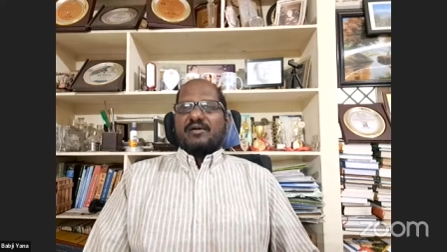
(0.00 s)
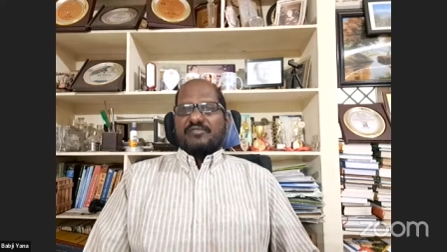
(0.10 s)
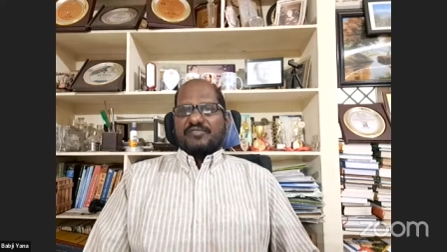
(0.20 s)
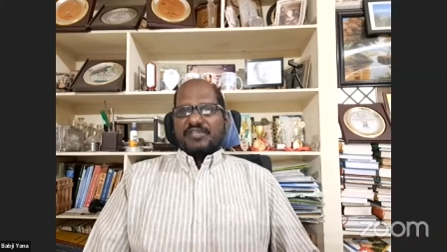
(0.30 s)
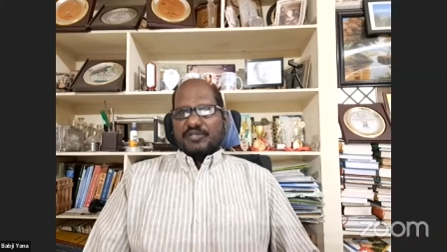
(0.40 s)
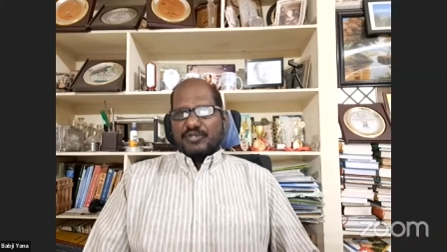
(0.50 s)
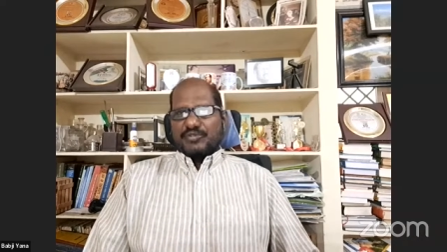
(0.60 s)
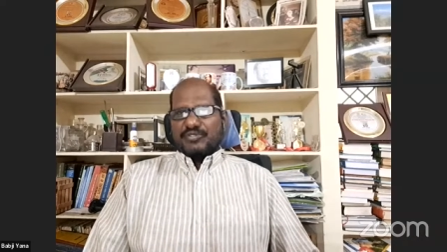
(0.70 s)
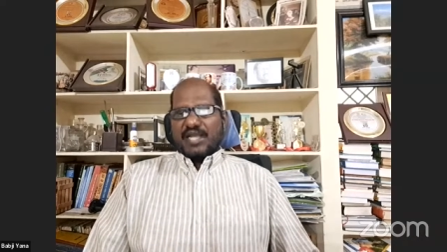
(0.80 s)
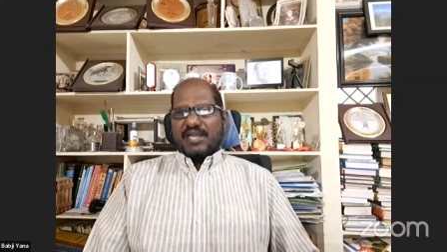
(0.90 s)
of the
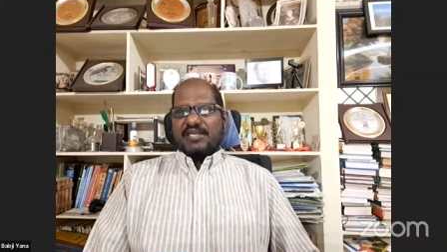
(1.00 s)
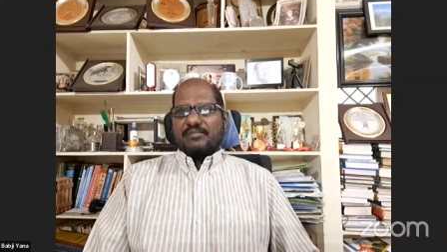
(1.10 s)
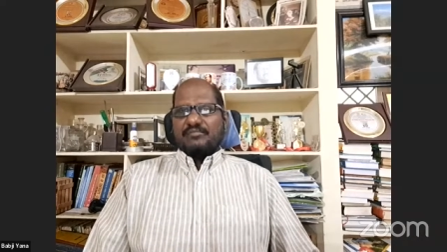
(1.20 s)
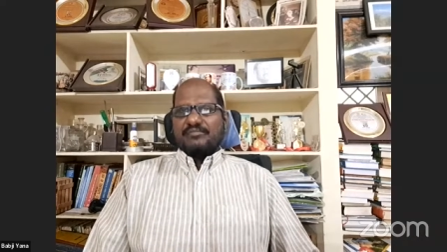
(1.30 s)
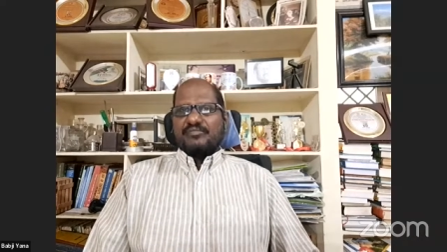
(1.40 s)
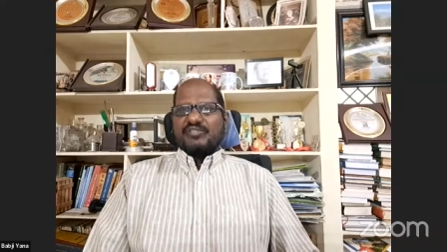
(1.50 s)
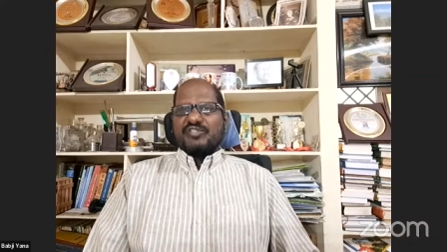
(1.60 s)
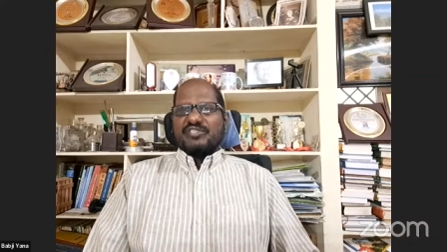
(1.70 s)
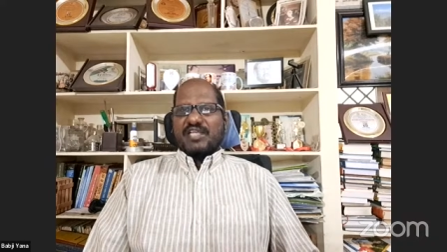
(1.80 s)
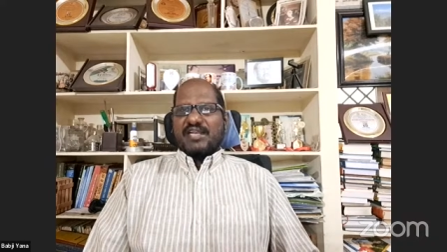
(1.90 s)
news item
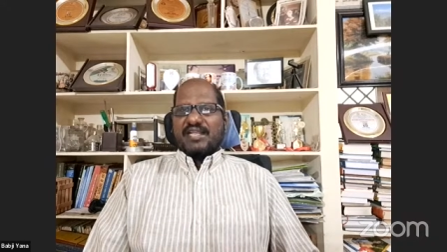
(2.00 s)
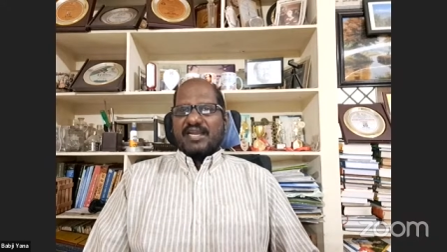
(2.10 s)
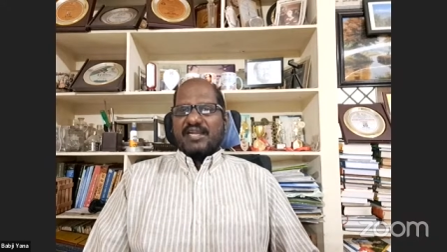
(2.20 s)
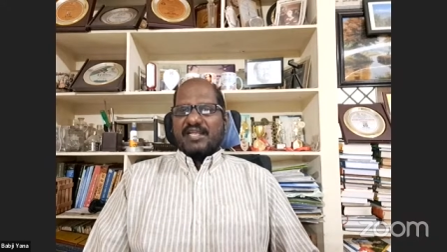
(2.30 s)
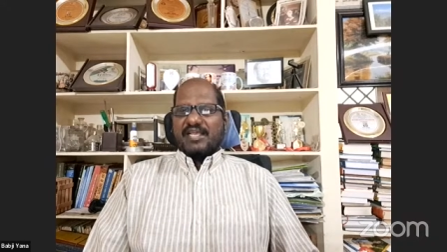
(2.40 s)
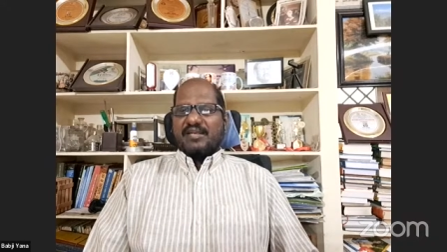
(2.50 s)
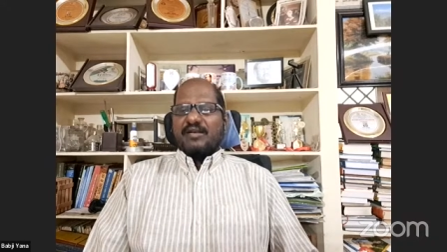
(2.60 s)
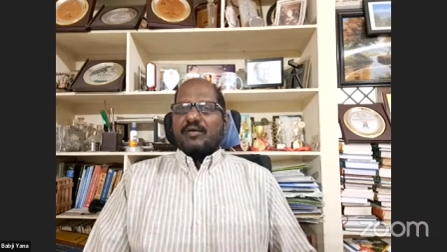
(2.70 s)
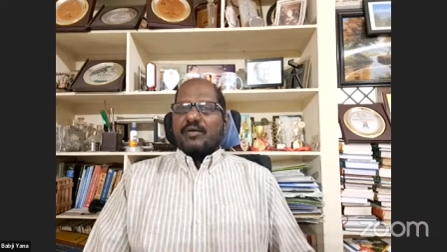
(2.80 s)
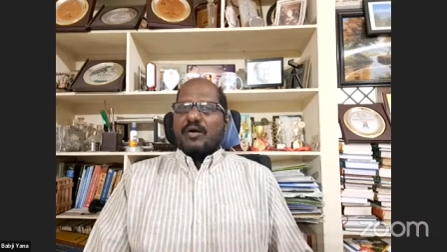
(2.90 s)
shall
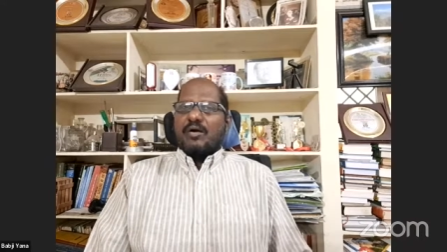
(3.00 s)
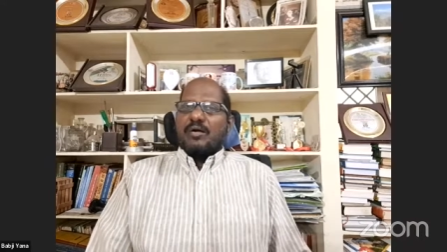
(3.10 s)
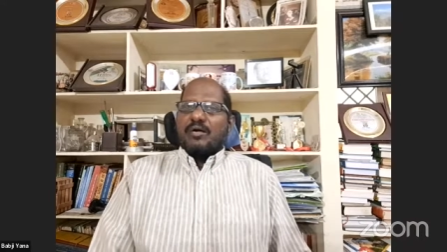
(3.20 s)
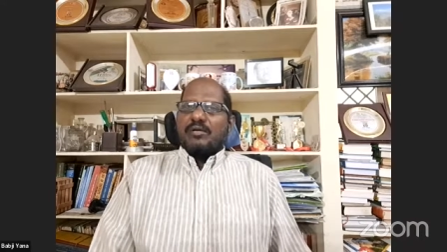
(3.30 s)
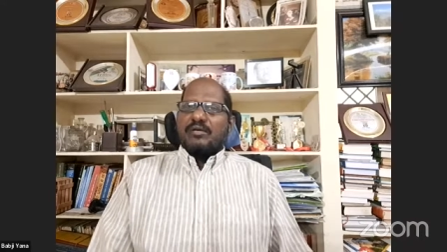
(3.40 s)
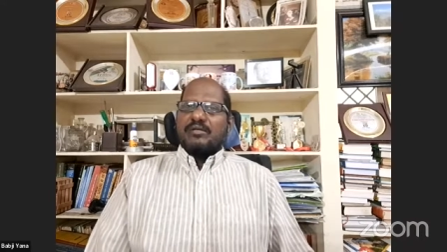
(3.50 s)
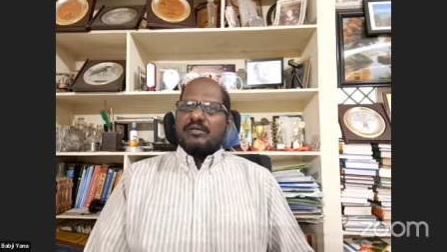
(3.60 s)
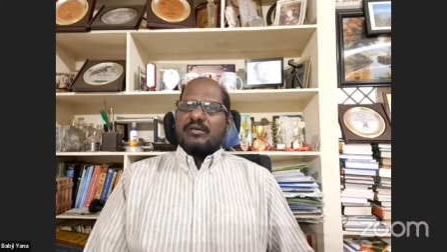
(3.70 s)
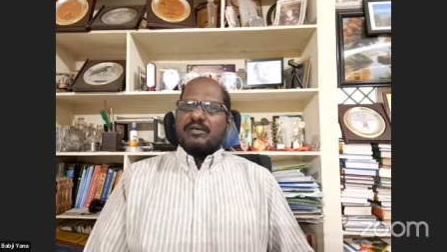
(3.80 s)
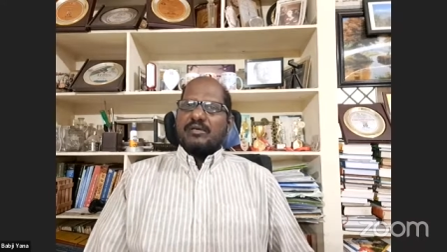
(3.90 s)
contain all
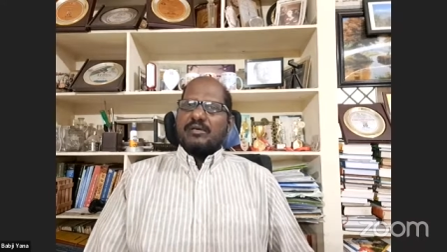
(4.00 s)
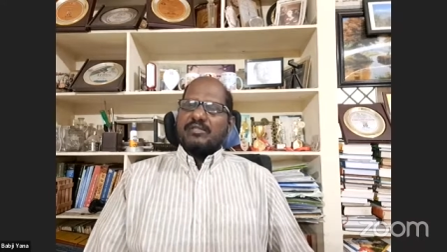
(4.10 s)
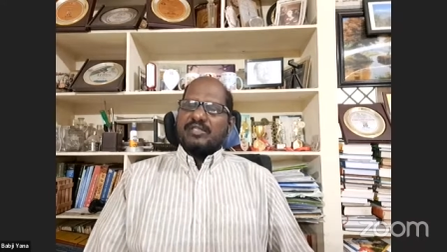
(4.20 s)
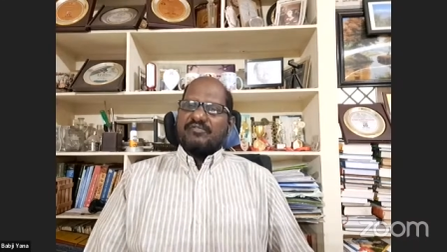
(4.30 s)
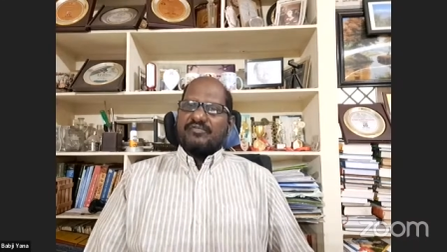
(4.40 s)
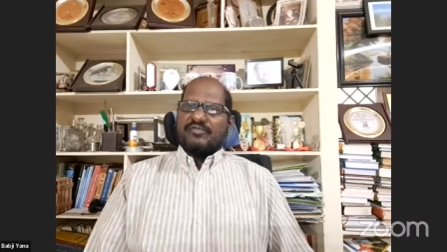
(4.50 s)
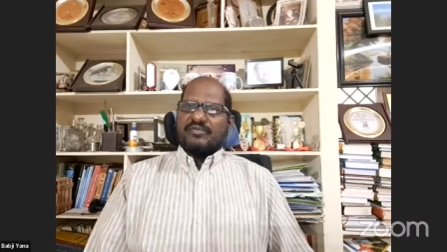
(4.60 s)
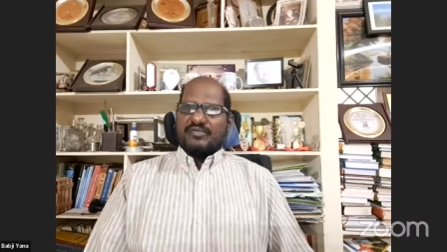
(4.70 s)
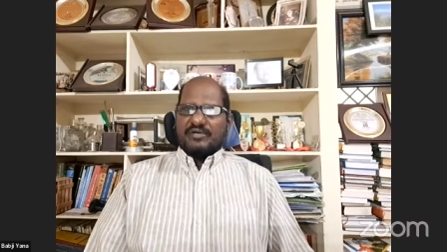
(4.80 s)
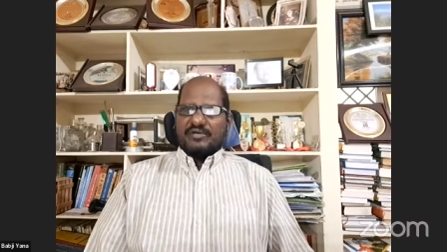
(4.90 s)
the
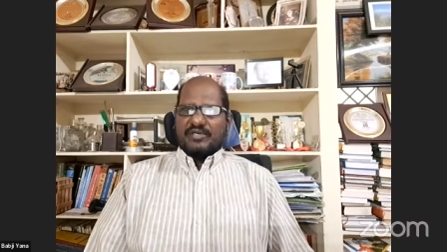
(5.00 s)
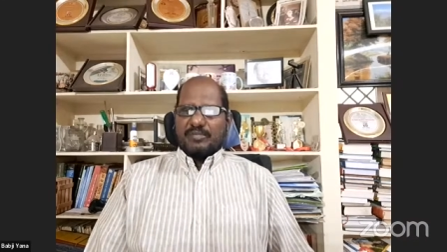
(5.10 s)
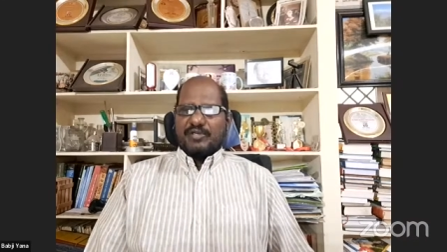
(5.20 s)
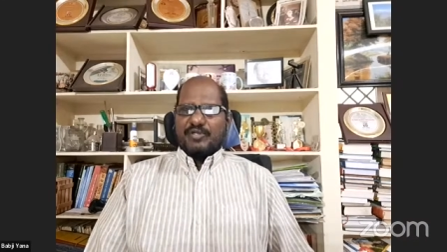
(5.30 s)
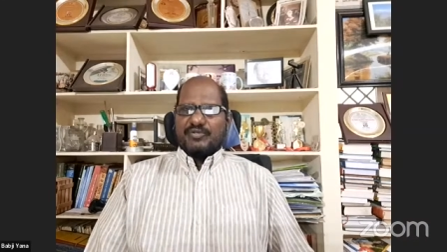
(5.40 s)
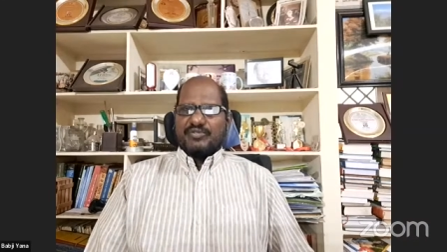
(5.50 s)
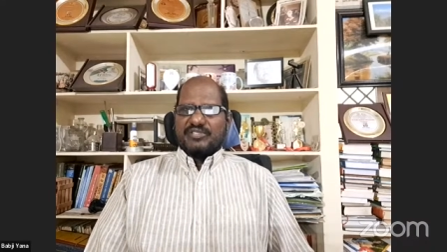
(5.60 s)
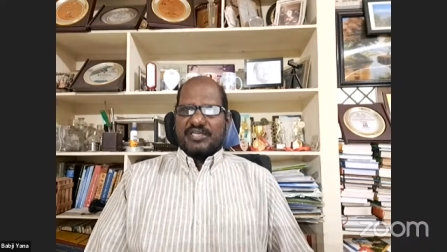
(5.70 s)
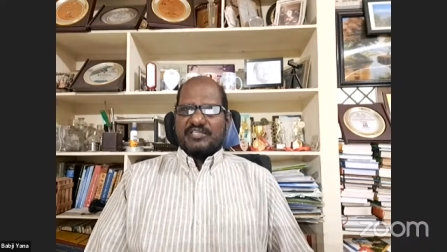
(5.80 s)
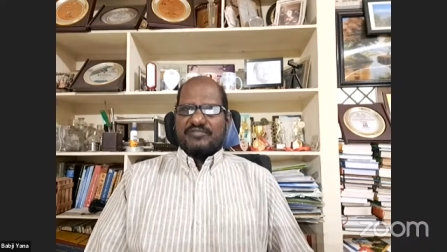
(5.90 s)

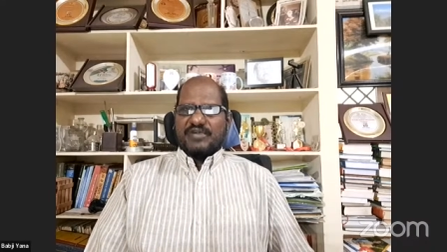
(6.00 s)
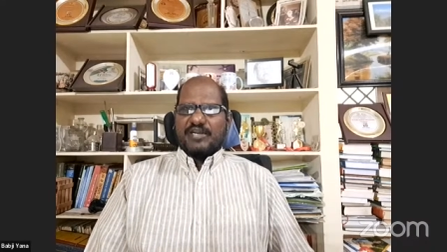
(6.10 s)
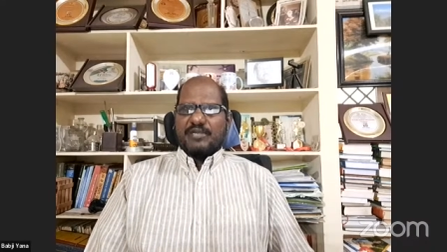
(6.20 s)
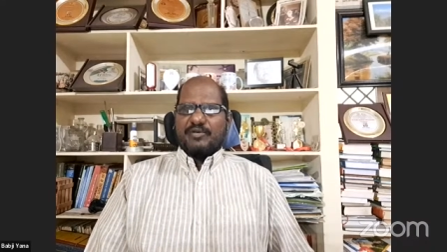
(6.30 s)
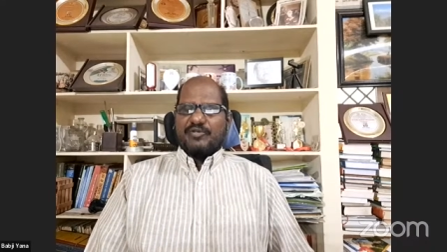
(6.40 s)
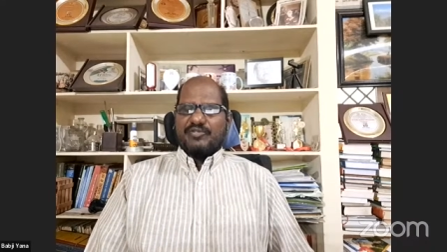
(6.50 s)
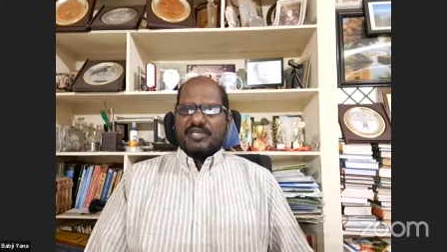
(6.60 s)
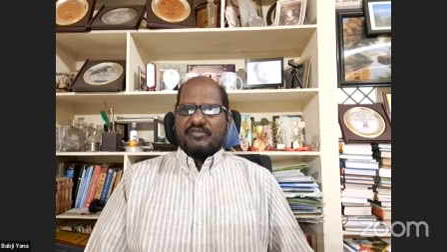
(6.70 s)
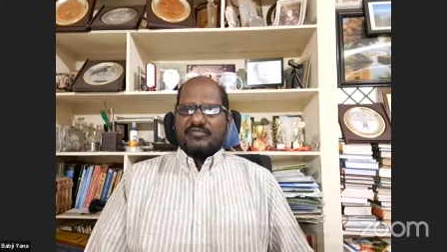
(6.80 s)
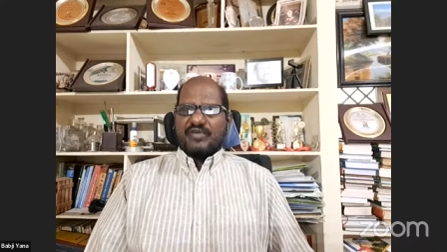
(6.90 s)
Ws, that is 5
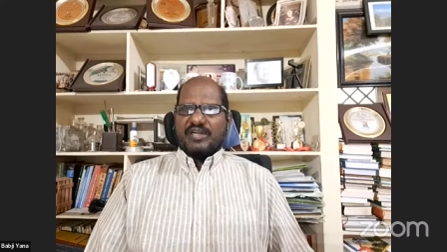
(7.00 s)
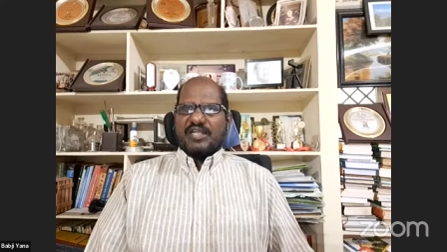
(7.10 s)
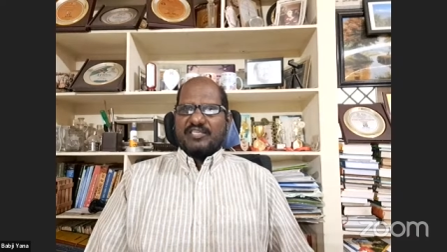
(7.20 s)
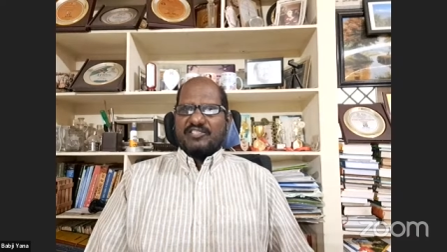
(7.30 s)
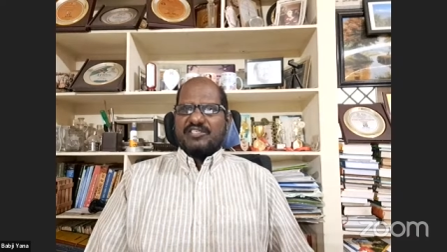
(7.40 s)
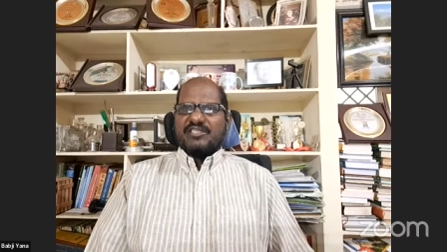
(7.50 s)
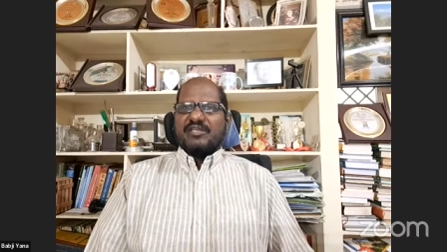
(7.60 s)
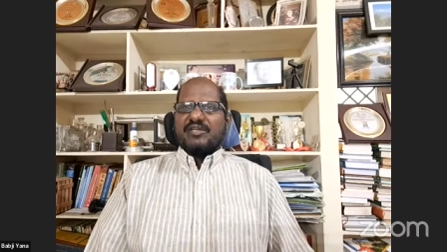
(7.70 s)
Ws and 1 H.